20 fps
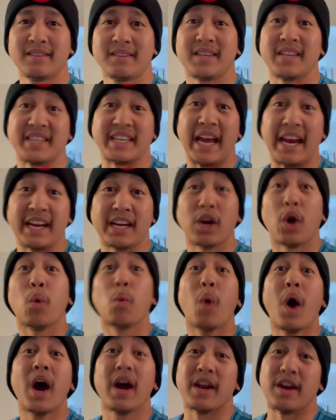to take
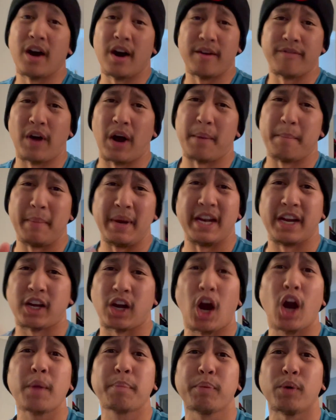one of our mini
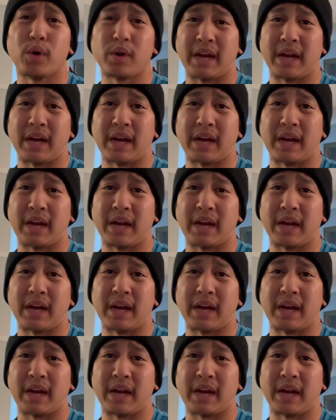carpool